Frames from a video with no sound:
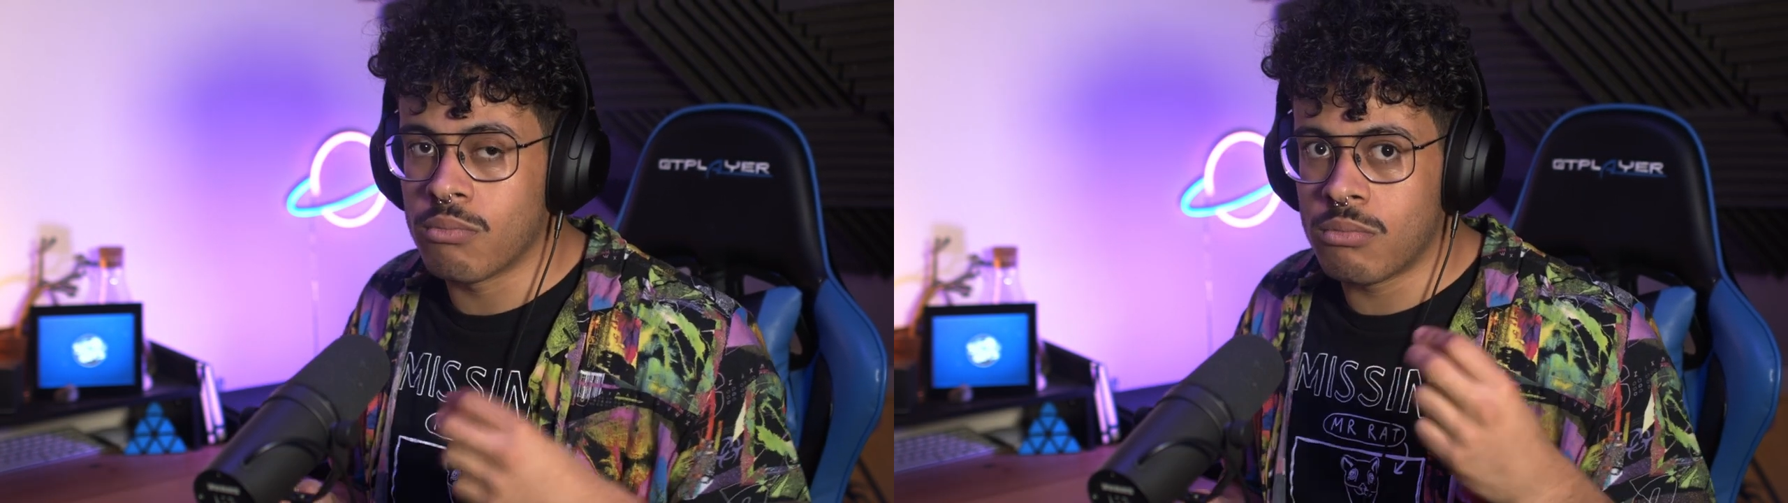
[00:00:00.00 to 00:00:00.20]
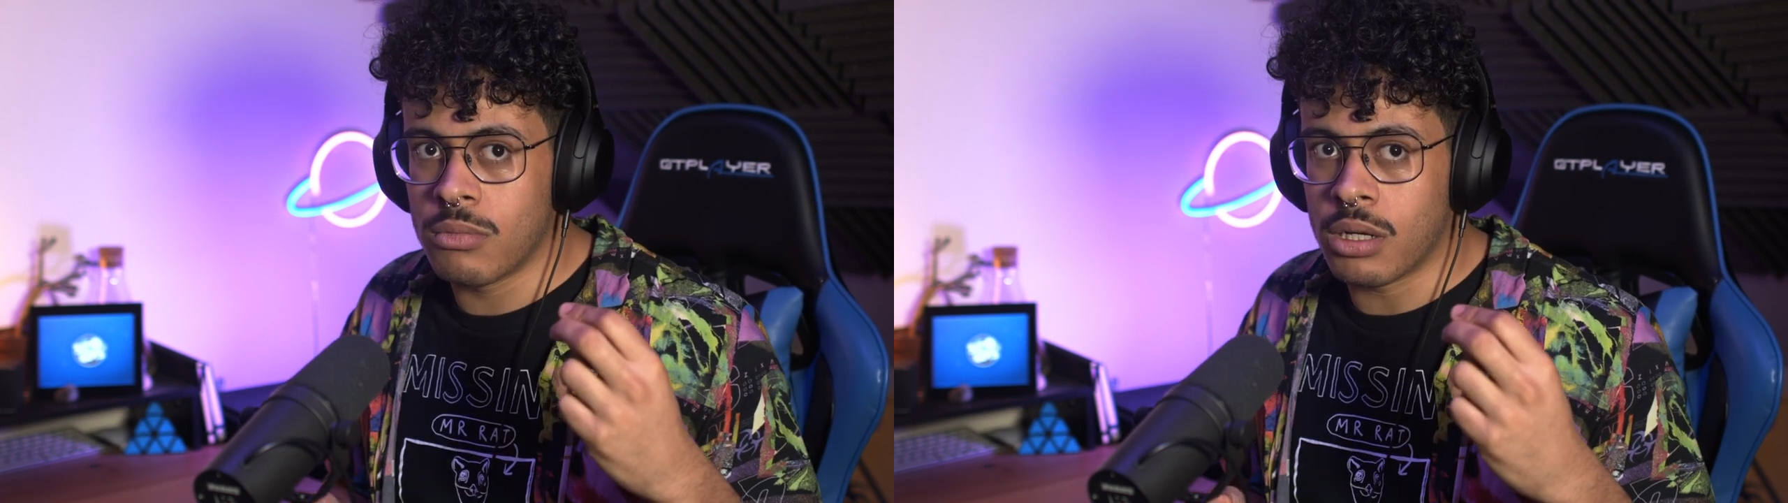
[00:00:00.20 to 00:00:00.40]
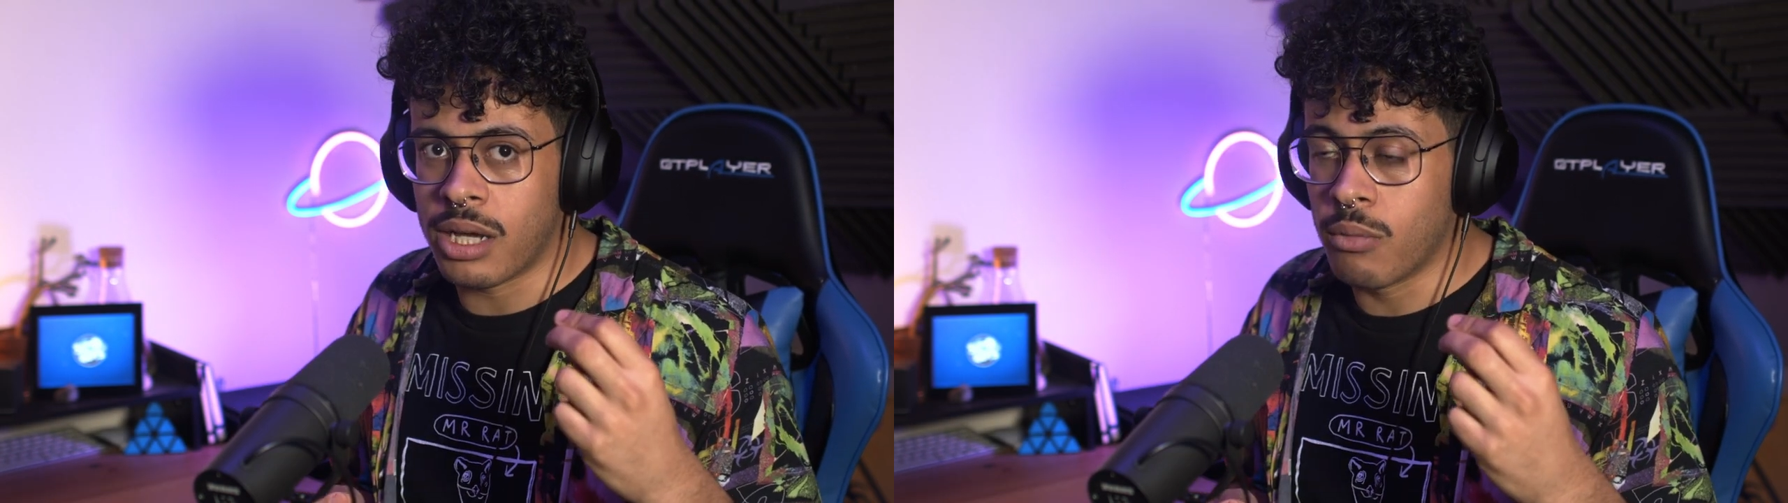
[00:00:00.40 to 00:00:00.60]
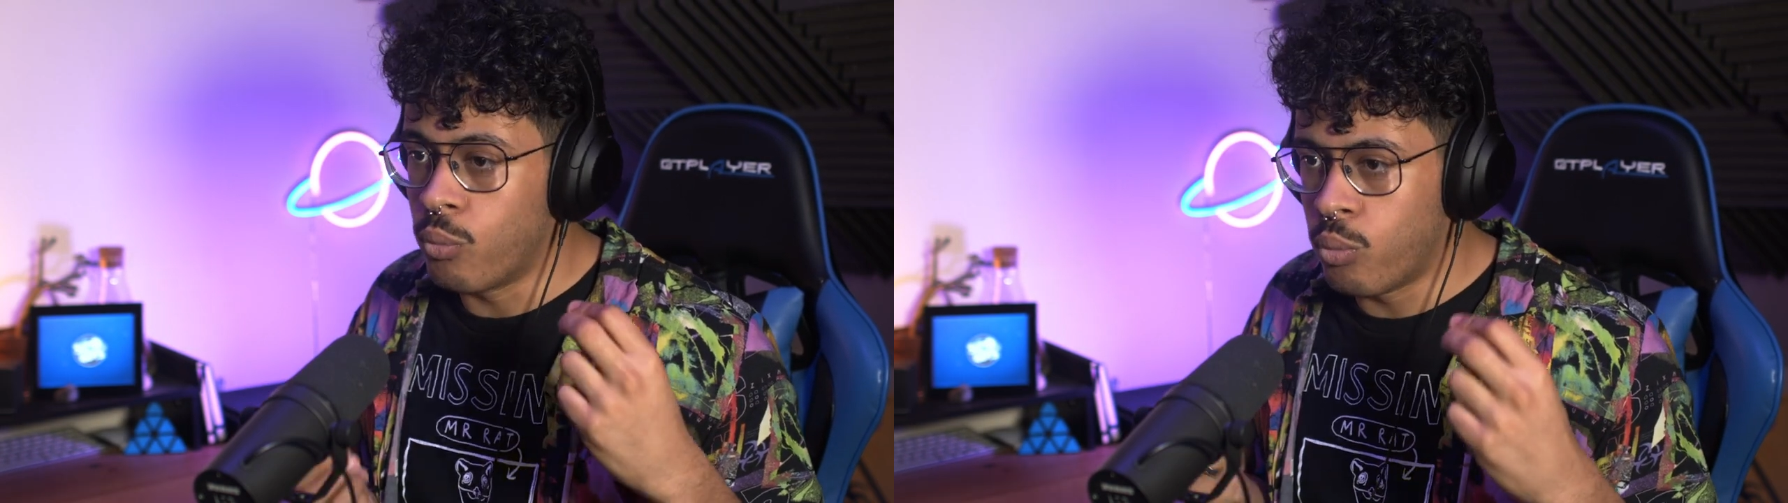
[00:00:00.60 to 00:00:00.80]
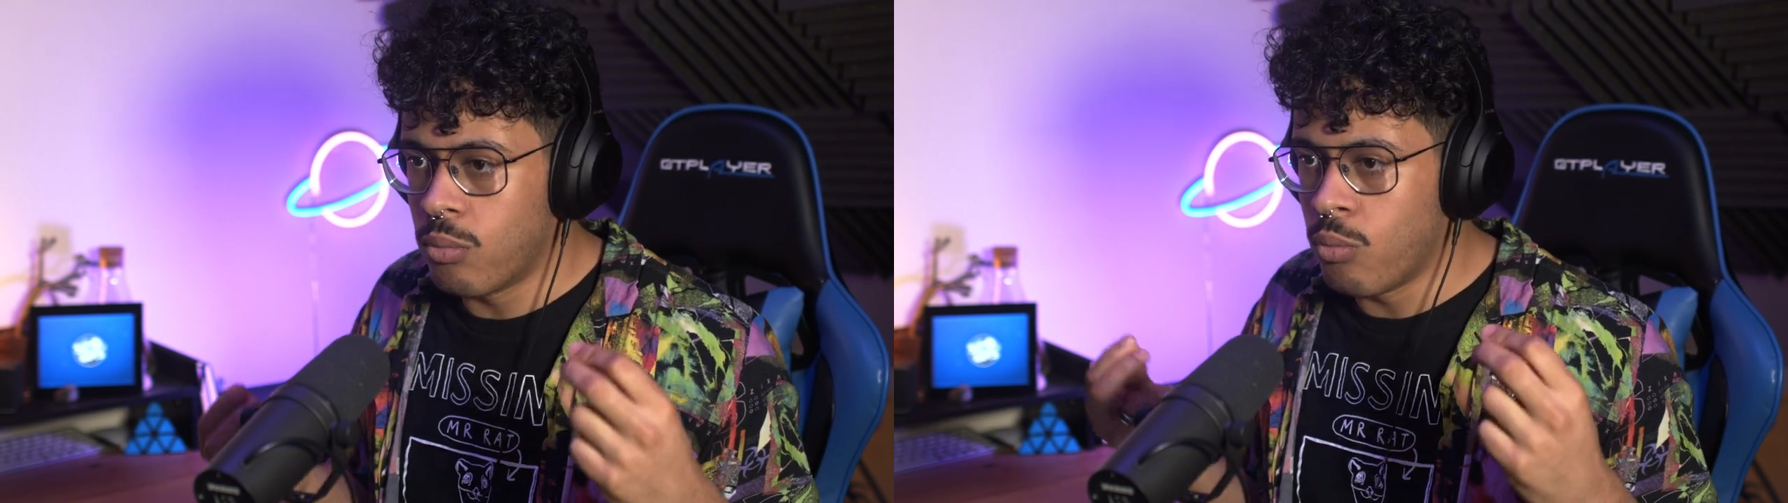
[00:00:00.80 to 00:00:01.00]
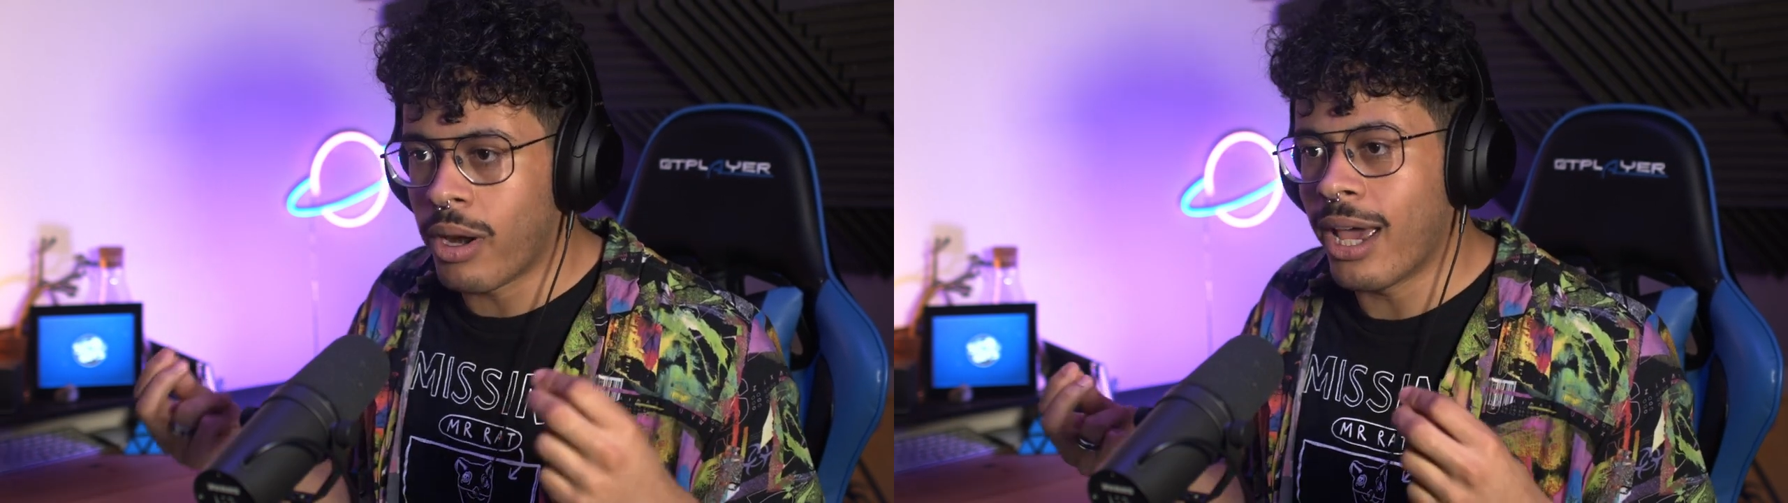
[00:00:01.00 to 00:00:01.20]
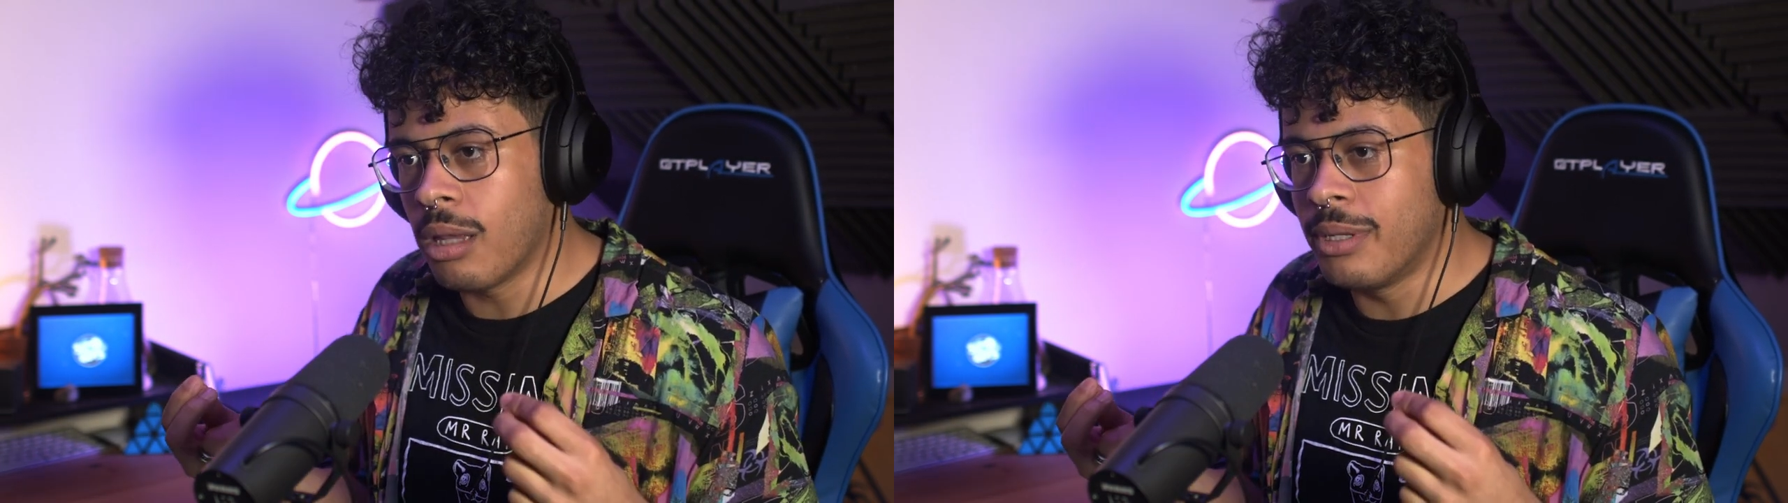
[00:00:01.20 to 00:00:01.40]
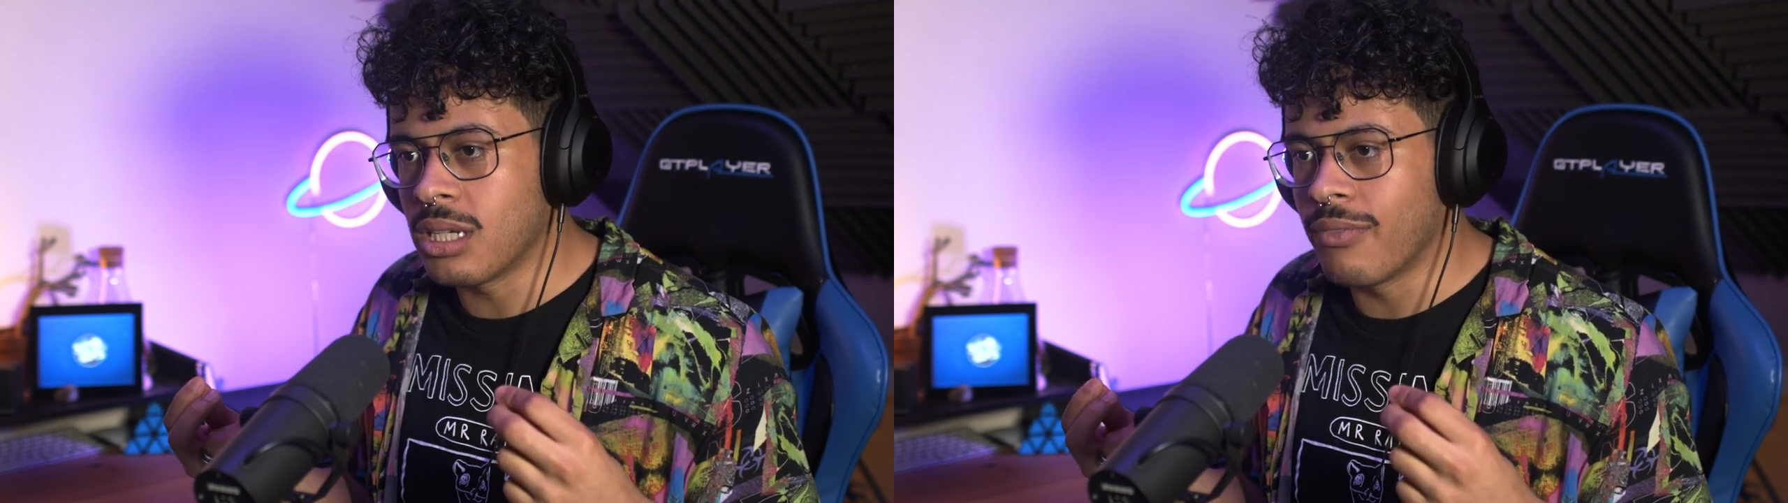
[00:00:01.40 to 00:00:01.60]
well okay, what
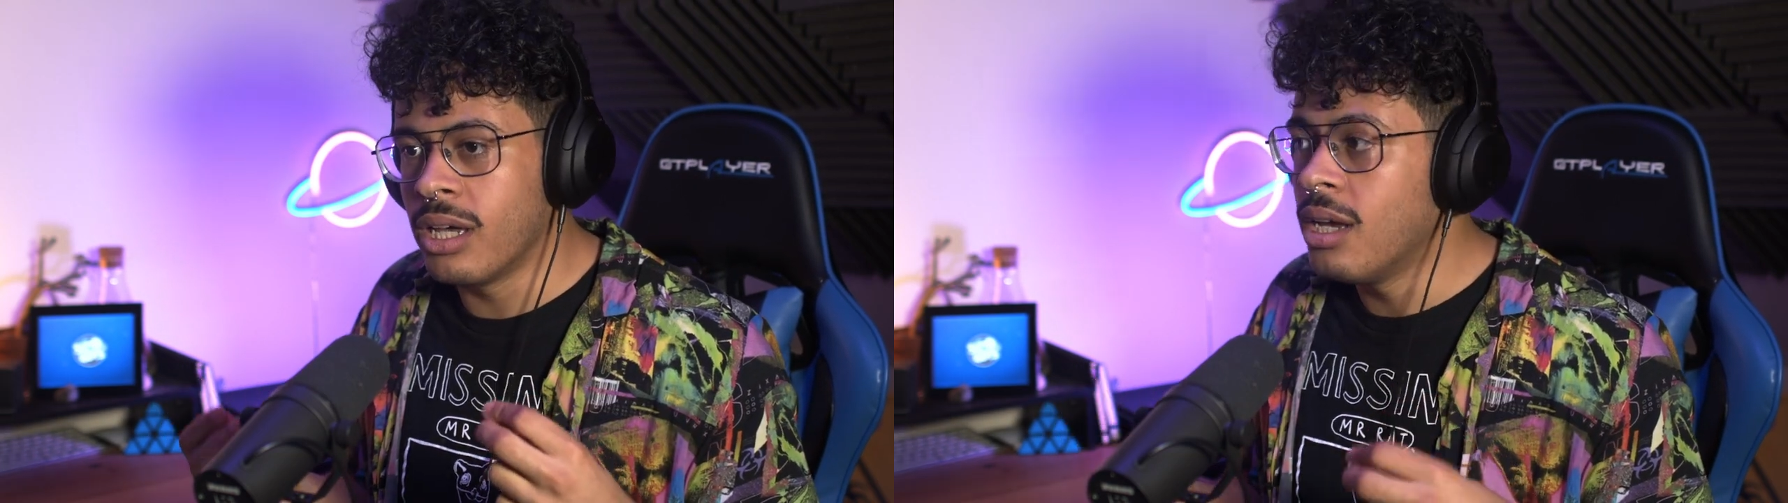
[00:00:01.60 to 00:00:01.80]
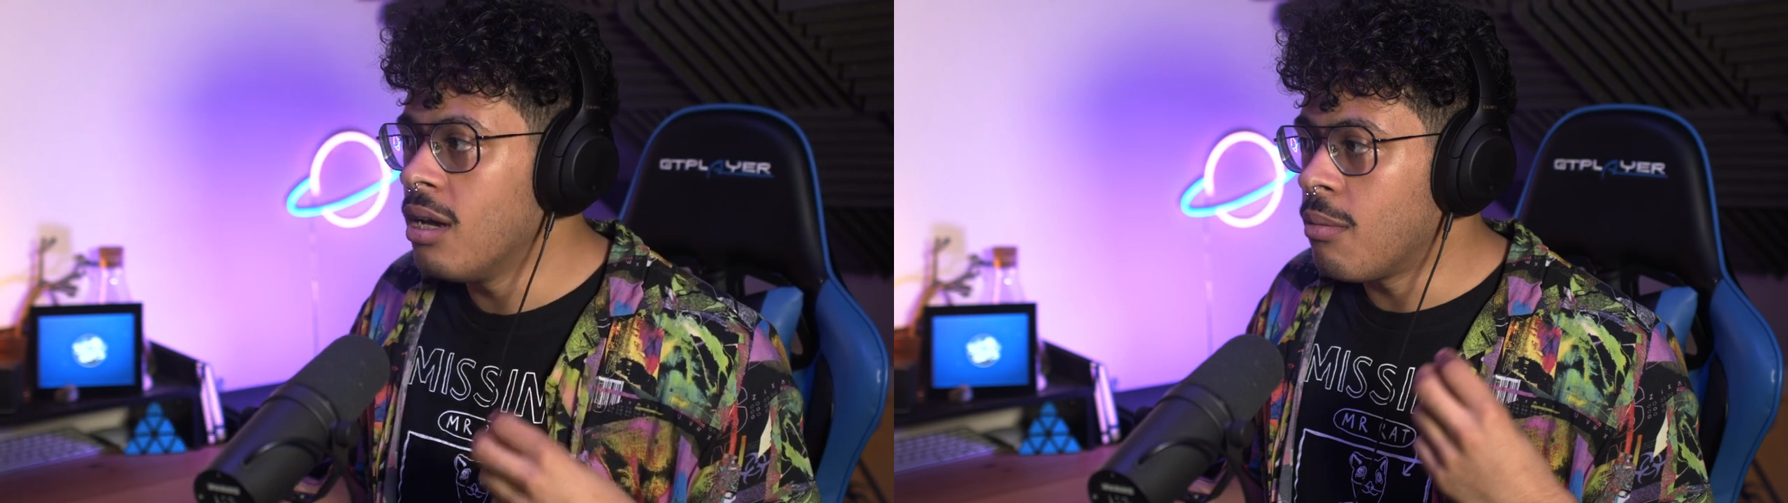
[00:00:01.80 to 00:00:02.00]
elements of it?